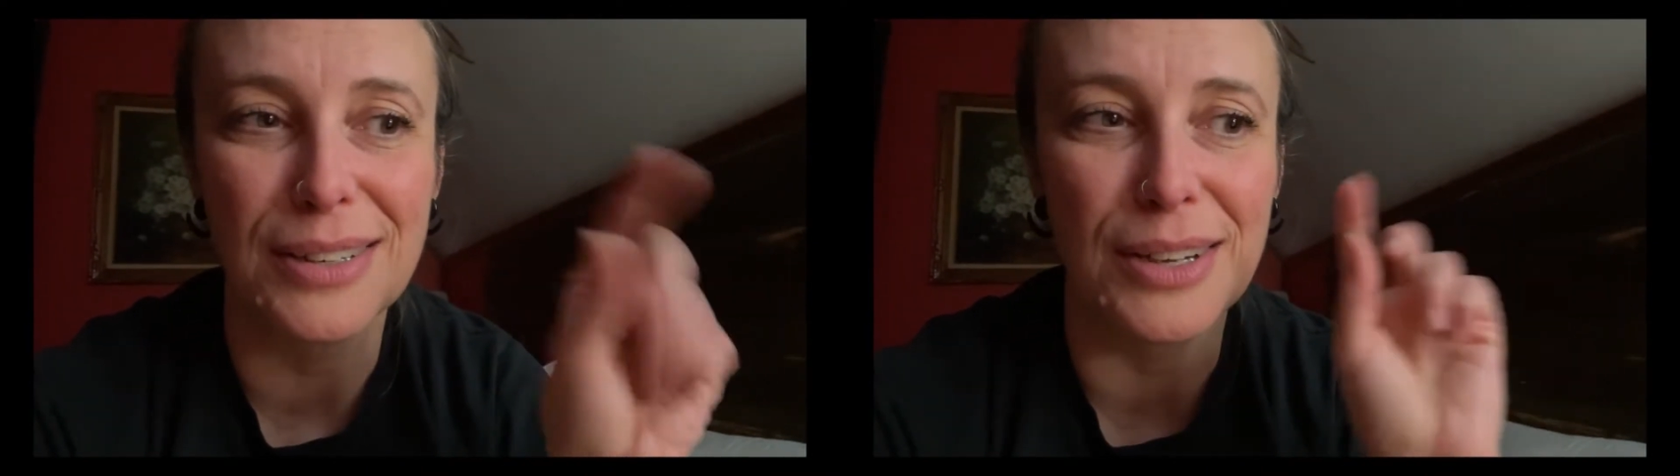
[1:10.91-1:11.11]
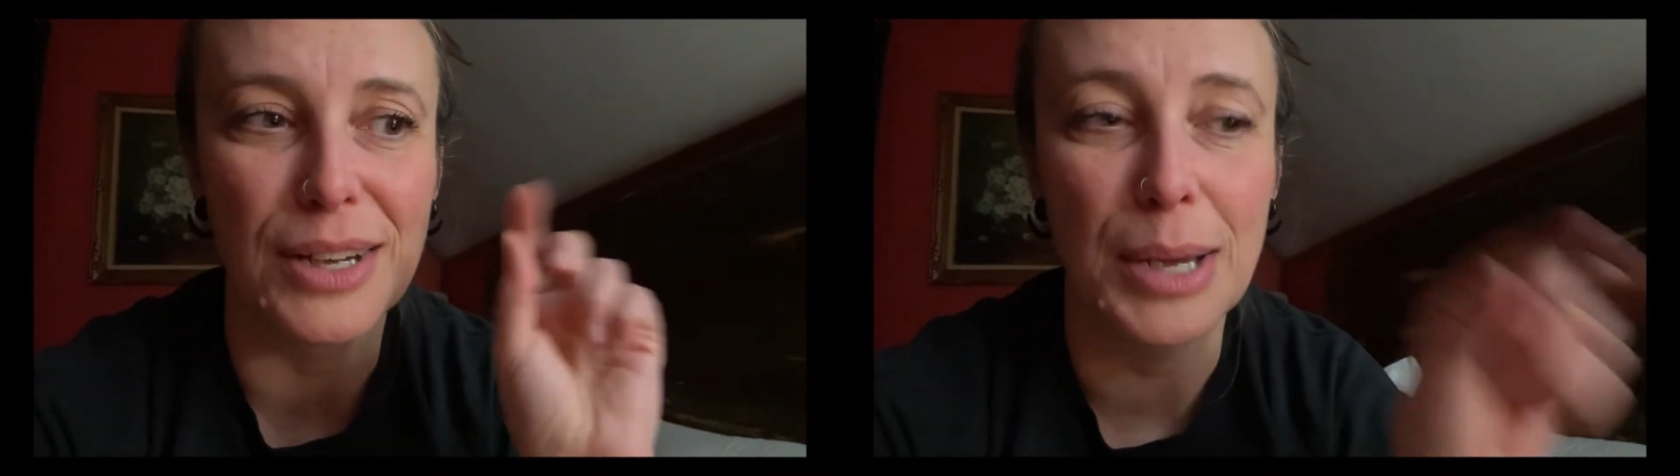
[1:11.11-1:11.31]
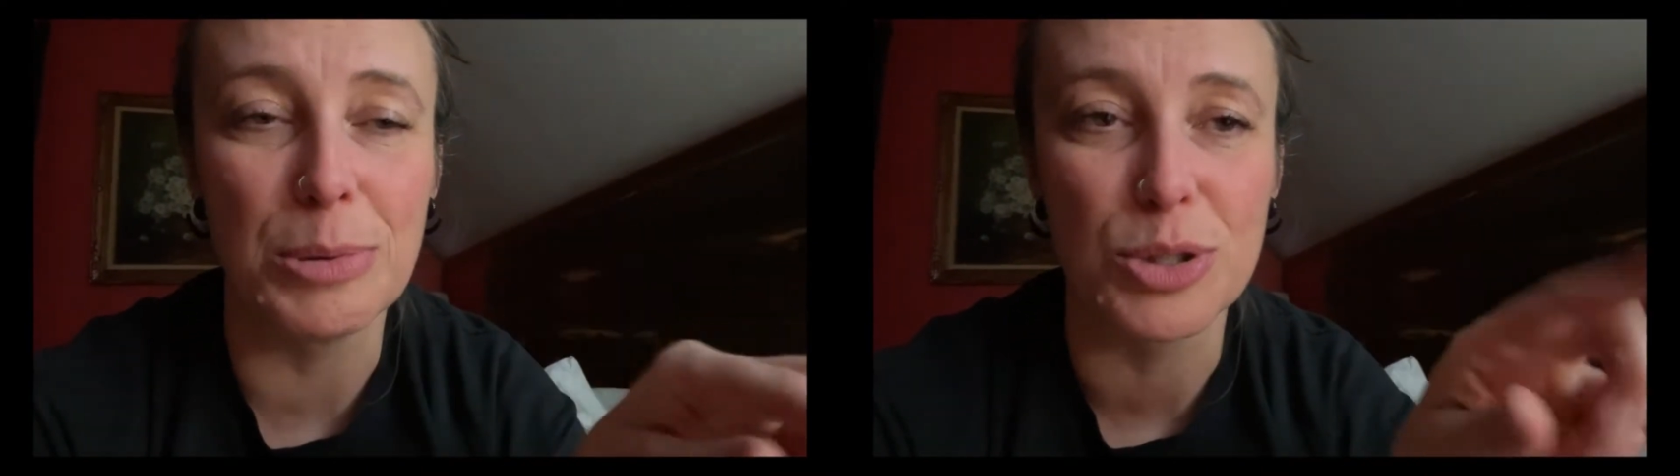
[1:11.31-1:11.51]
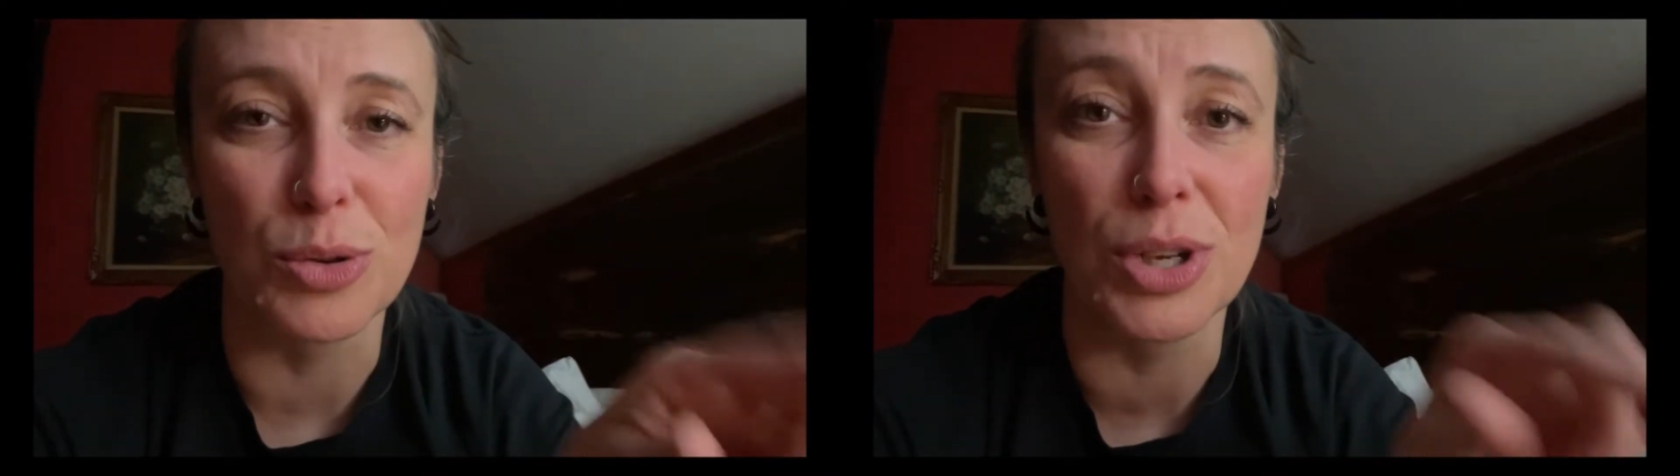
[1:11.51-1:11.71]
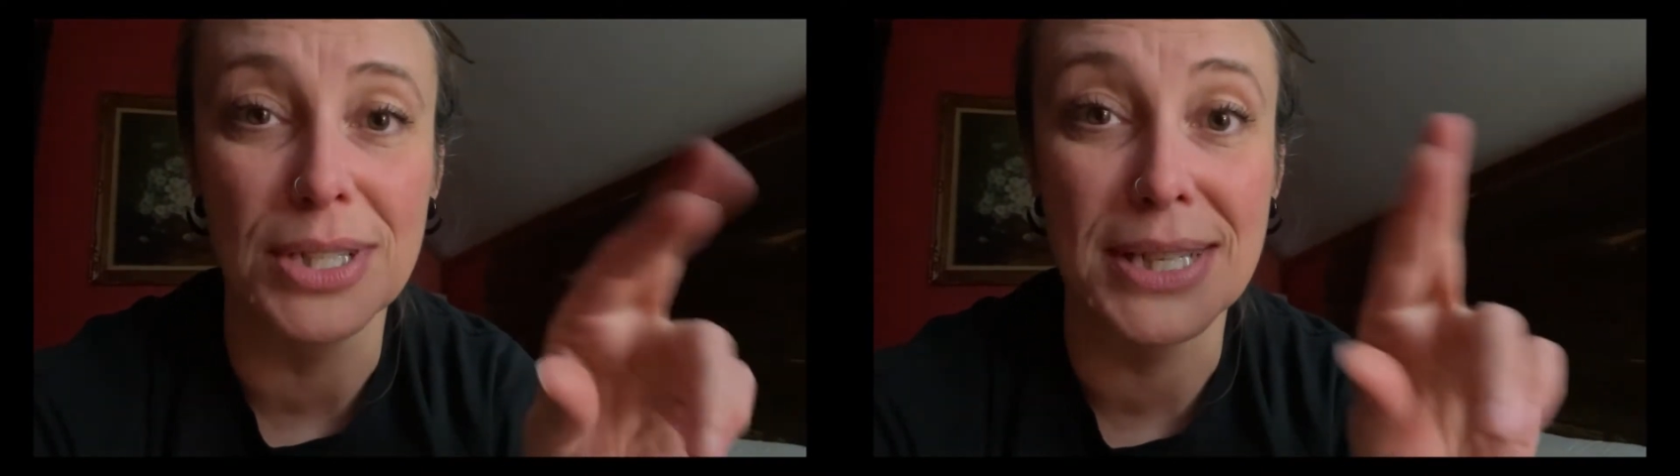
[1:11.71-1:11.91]

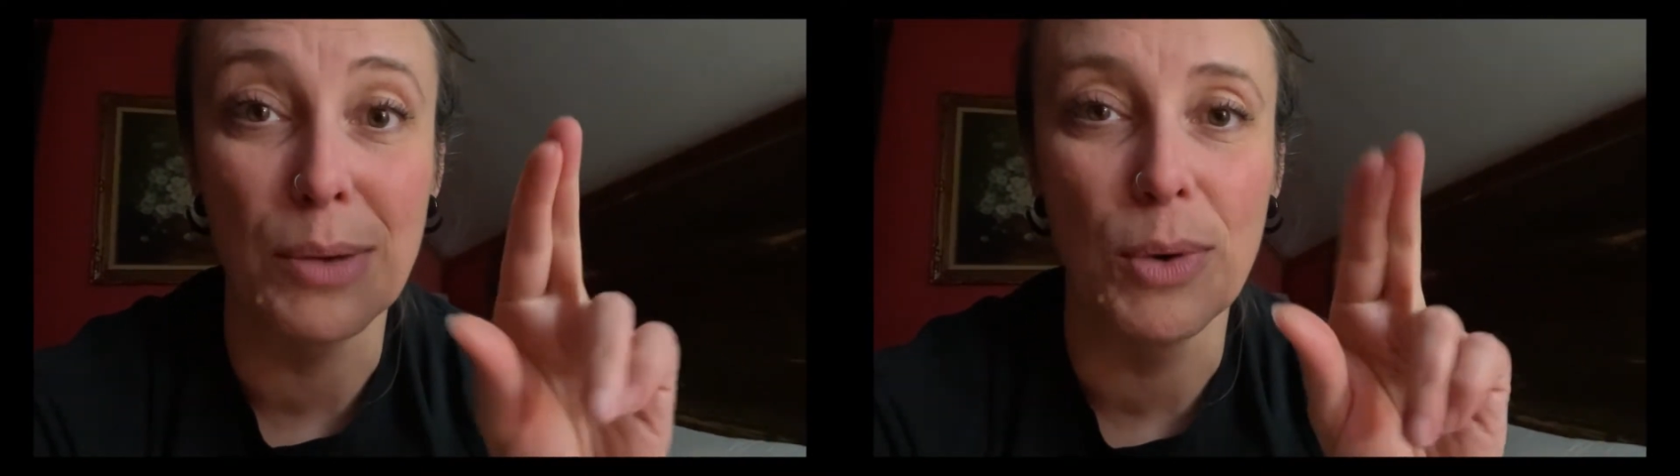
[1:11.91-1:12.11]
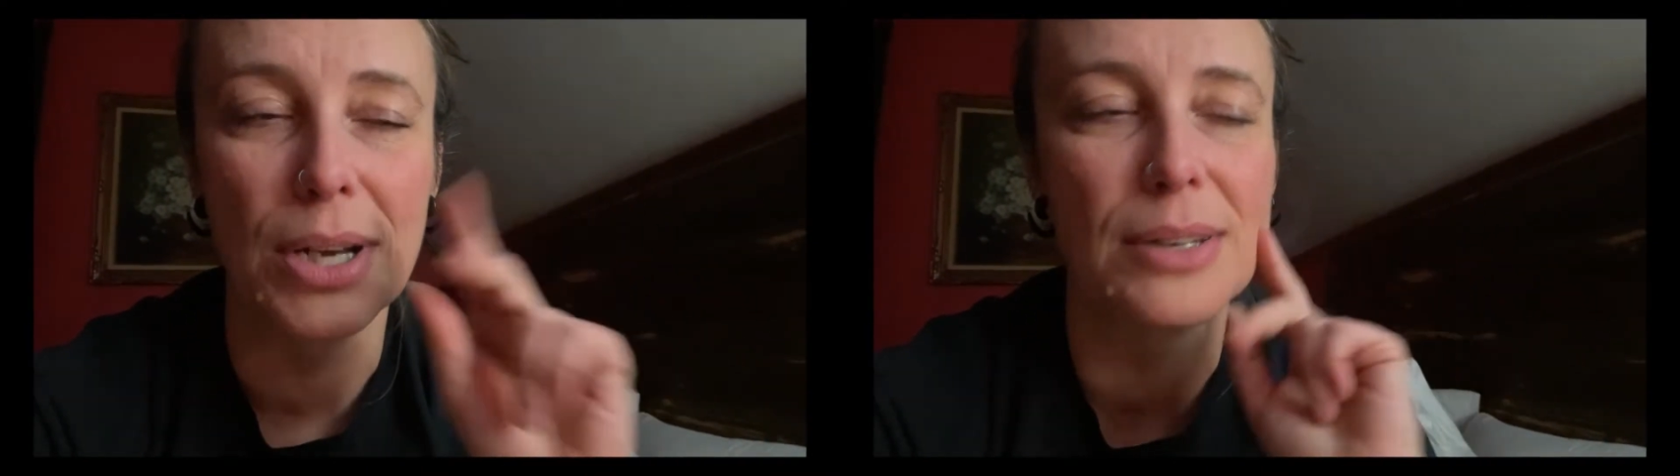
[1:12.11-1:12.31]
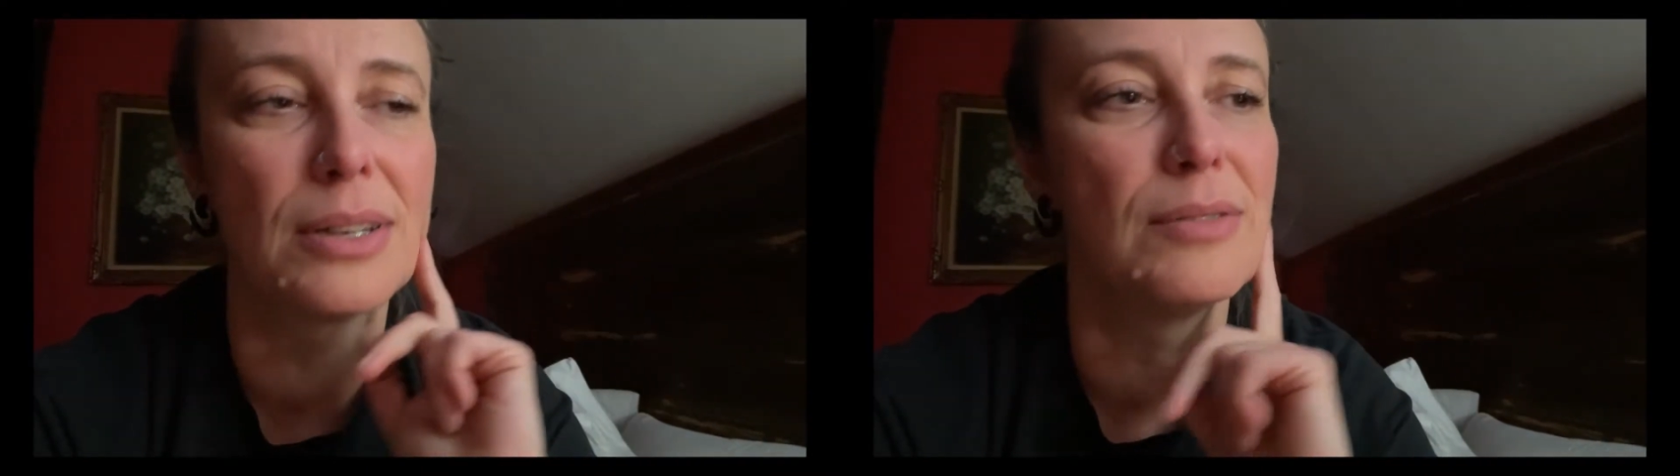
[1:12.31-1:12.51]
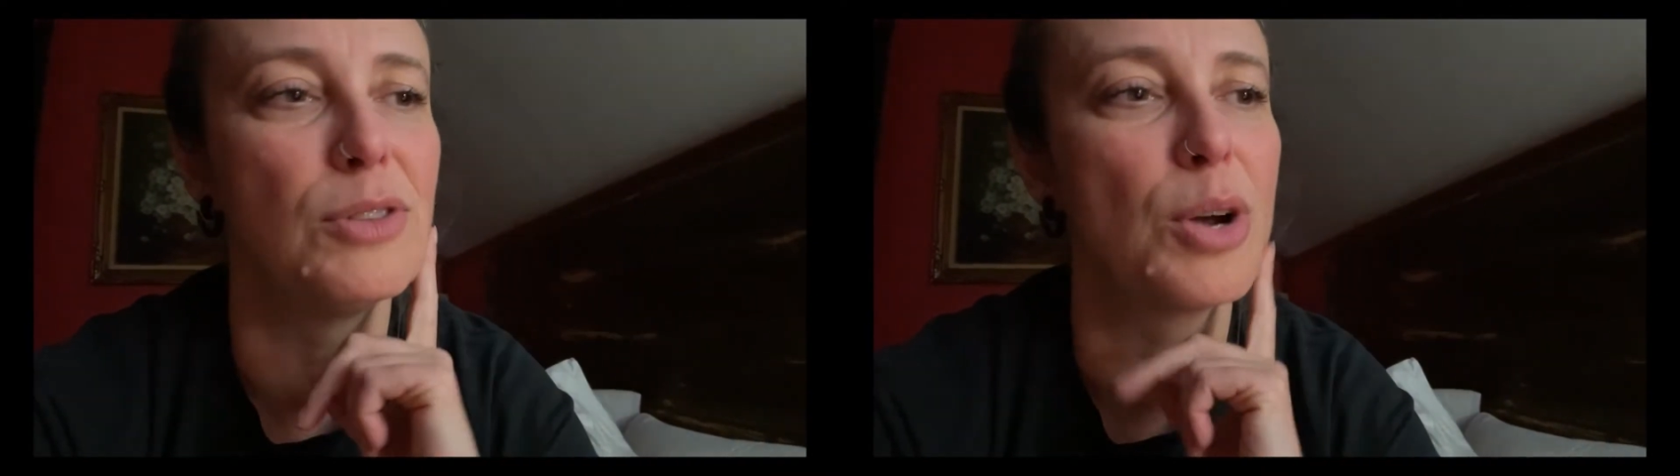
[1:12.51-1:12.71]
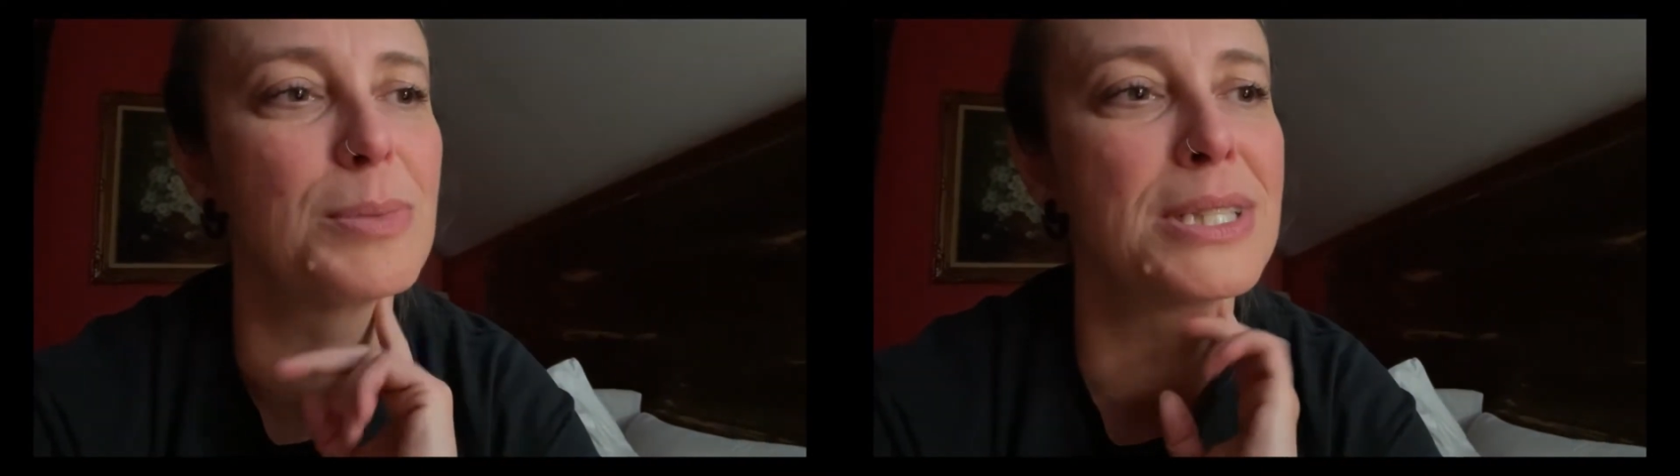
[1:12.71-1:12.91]
episode on day one
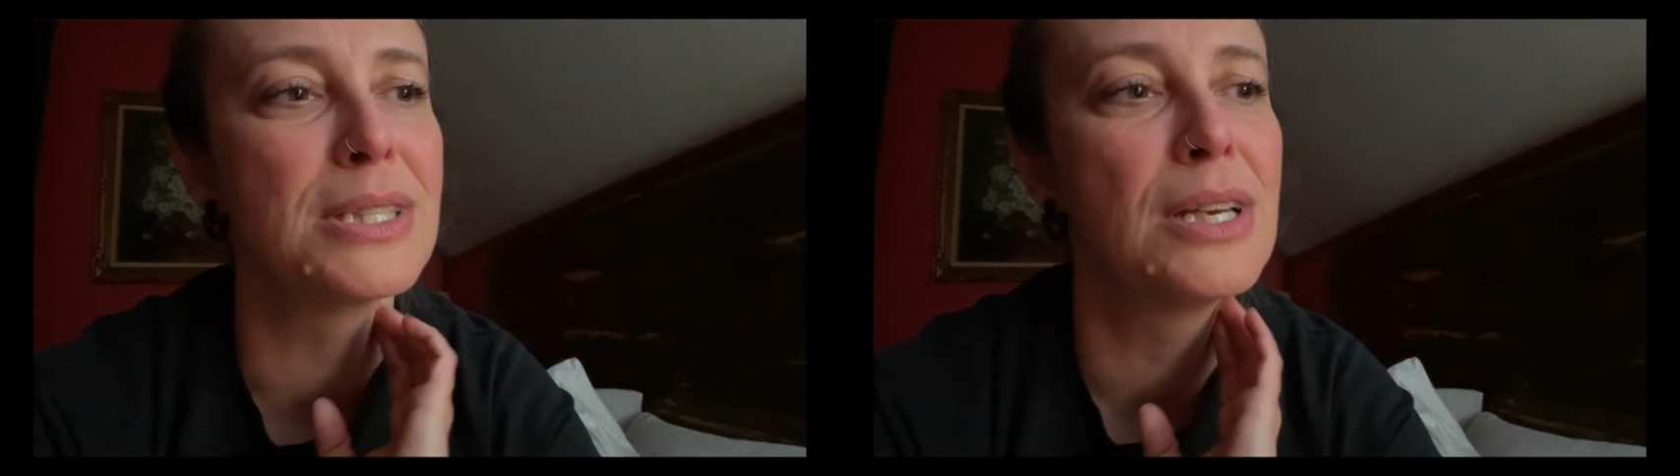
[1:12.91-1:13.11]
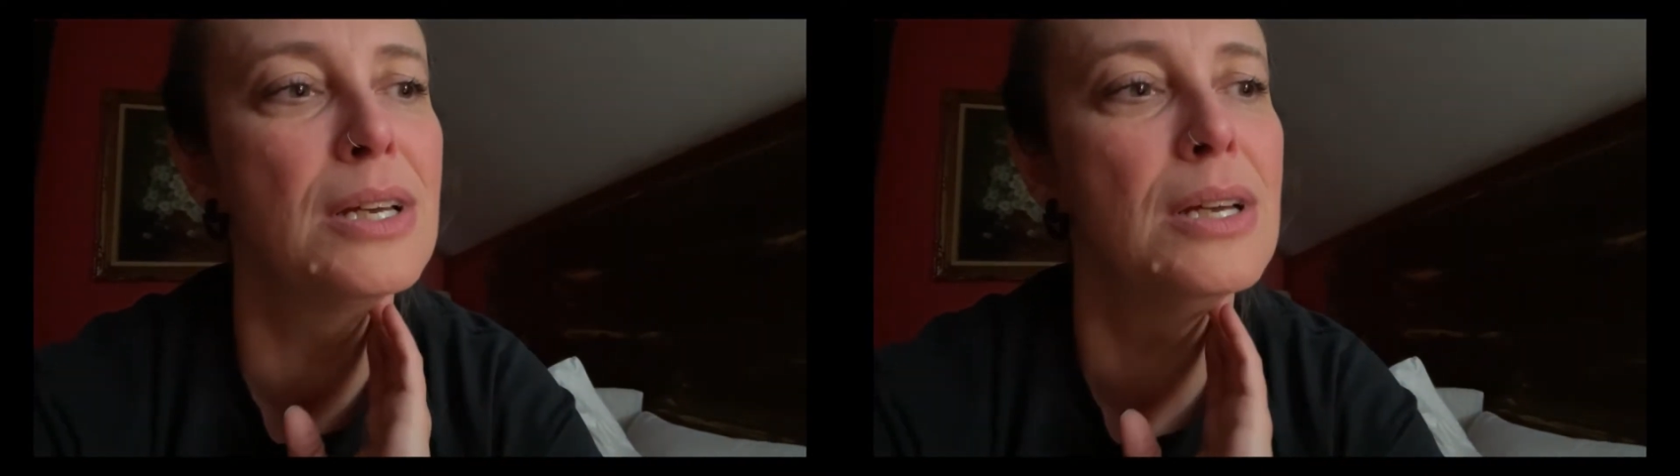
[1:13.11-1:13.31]
Vlogmas.